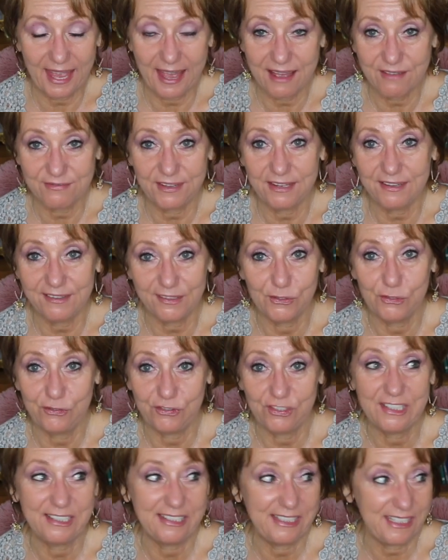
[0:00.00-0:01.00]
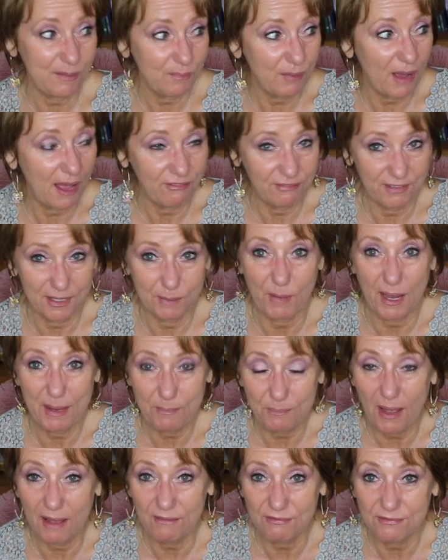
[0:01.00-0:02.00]
caffeine solution's depuffing my
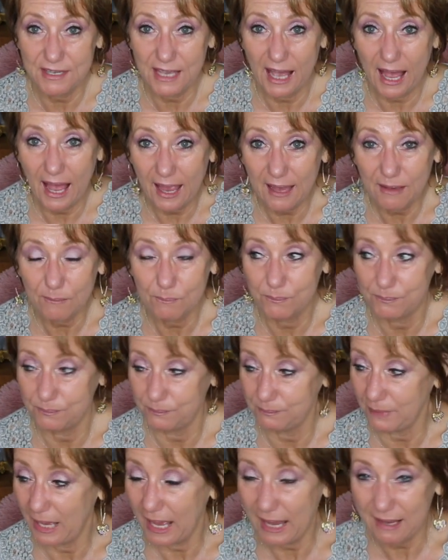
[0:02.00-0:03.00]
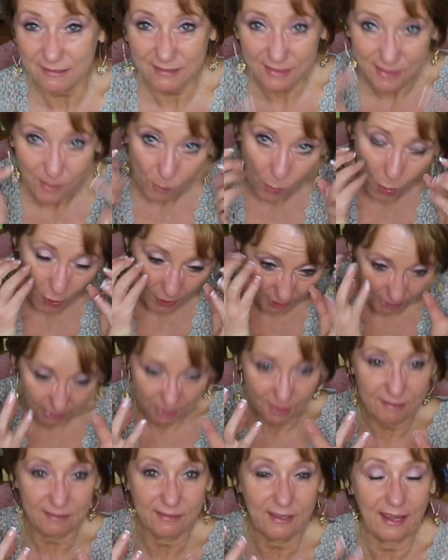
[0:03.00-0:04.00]
puffy eye, eyes in the
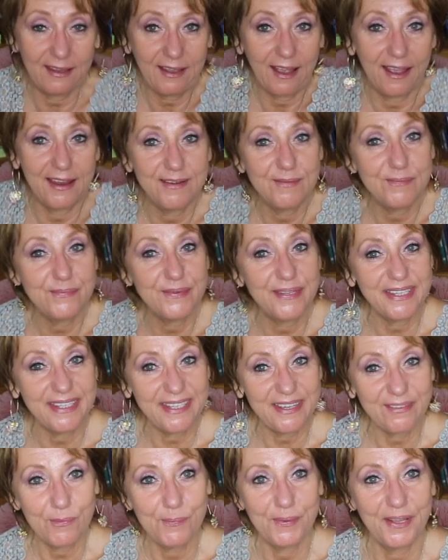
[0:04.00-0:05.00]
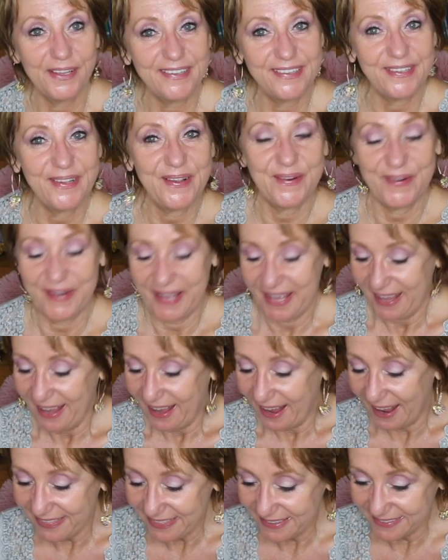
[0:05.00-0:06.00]
morning. It's like unbelievable. So
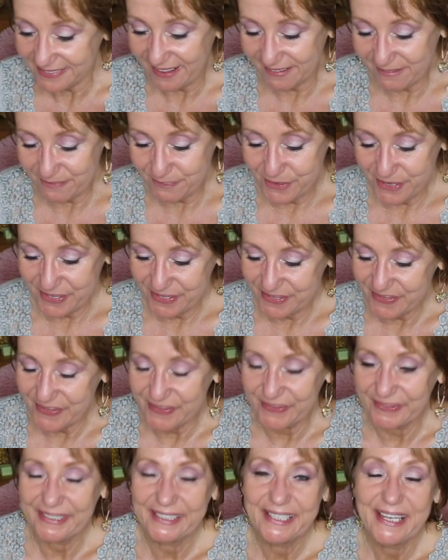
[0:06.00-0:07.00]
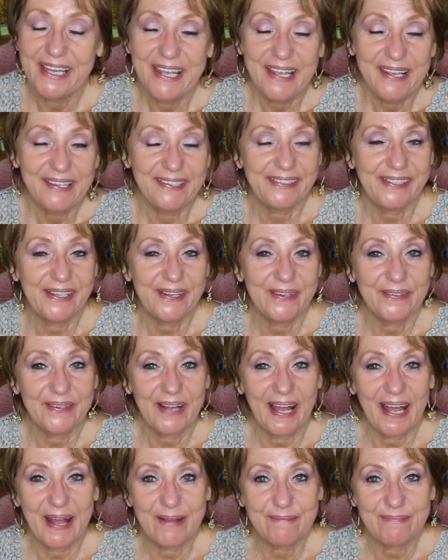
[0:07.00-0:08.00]
I think that's pretty cool.
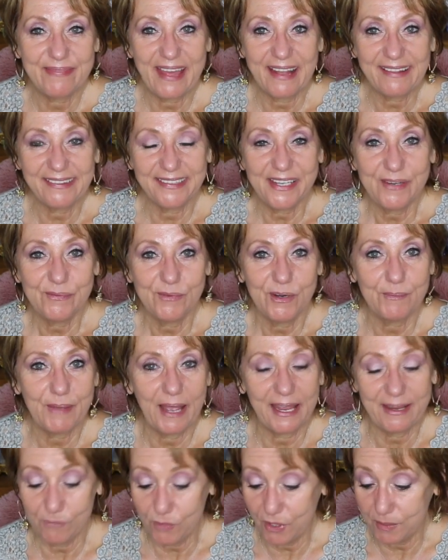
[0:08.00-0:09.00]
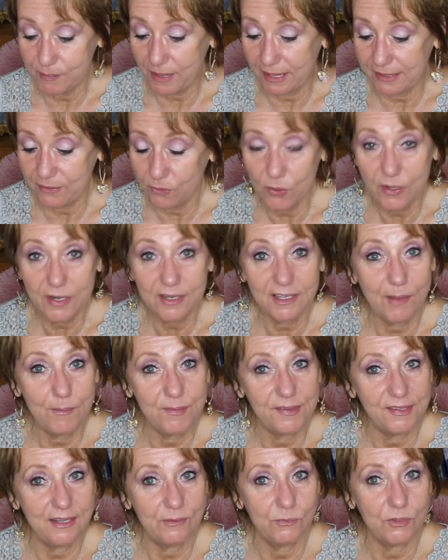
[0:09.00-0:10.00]
So um, that's it. When my, when my order
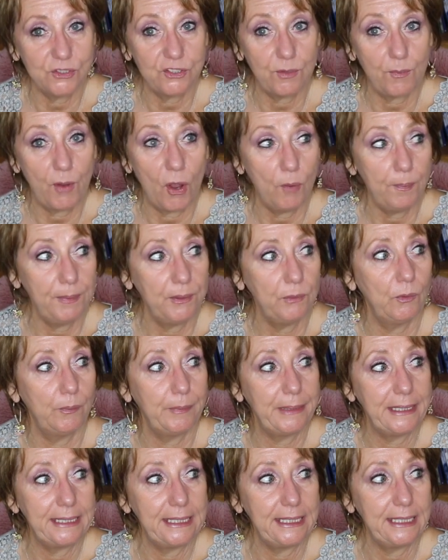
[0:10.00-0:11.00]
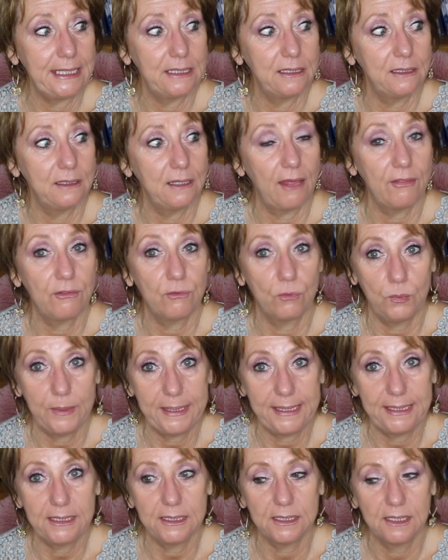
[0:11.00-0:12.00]
comes in, which I'm hoping will be in another
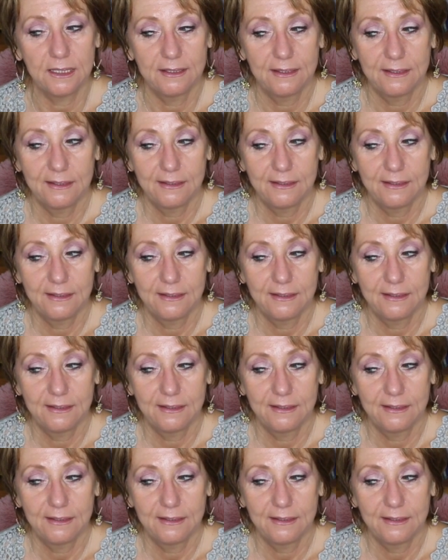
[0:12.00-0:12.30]
week,